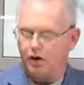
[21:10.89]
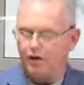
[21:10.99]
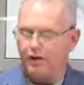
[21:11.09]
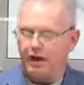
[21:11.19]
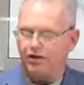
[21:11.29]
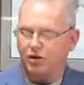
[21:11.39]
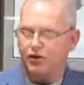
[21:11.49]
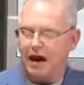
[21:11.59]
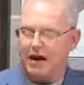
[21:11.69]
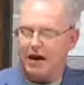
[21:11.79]
The
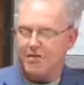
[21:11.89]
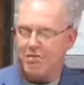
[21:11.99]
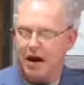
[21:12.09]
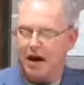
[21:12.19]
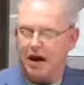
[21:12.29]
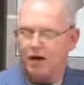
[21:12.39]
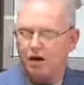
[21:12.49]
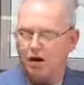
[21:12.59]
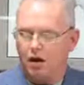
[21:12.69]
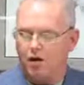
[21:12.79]
vessel that he
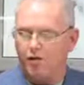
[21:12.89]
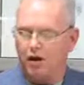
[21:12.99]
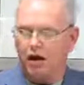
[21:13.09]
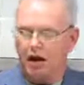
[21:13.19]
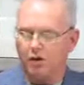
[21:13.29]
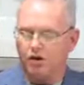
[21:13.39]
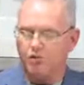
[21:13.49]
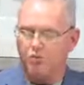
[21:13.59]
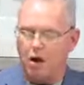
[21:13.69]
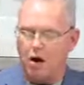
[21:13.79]
made of clay
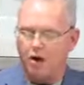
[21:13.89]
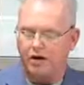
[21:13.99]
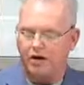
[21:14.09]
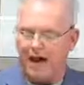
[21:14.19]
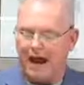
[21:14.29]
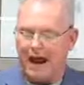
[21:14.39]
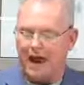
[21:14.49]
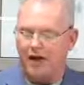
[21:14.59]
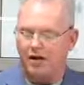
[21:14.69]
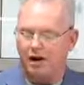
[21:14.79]
was marred in the
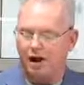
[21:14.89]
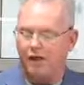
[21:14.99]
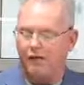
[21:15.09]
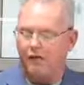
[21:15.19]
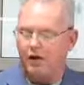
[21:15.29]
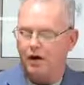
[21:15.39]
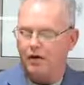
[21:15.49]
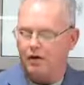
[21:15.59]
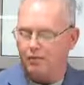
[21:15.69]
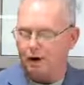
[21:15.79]
hand of
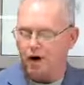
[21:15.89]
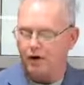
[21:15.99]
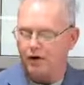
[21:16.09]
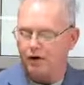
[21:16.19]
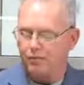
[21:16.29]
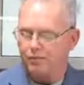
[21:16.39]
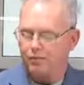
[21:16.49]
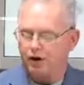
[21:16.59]
the potter.